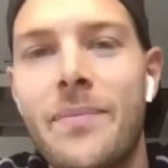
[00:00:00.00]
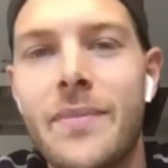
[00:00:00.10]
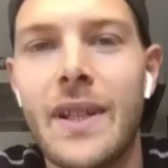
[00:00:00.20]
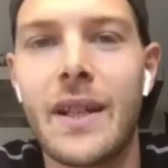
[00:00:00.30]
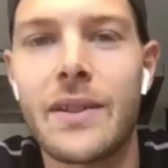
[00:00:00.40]

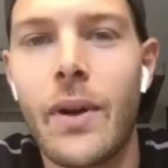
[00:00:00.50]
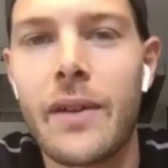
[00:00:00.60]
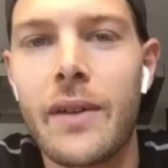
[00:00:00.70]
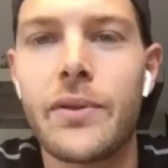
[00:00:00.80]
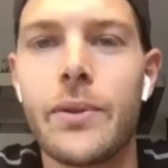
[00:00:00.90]
yeah you have
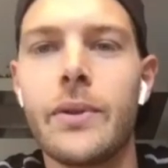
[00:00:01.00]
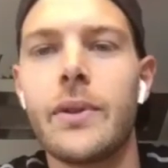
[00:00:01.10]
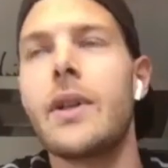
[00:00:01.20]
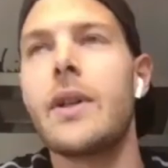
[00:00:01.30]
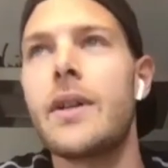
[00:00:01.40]
to
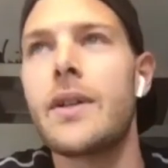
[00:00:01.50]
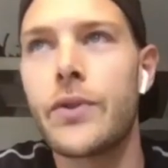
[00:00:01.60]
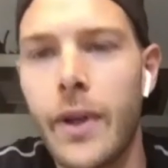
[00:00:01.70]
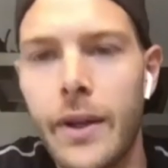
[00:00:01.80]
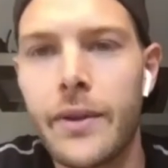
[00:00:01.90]

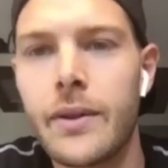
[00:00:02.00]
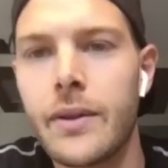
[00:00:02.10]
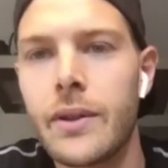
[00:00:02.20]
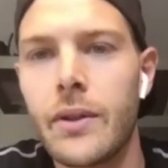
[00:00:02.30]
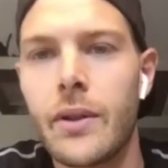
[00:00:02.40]
strengthen
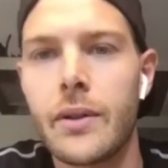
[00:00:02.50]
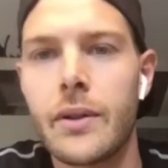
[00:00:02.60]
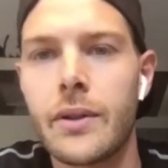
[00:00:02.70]
your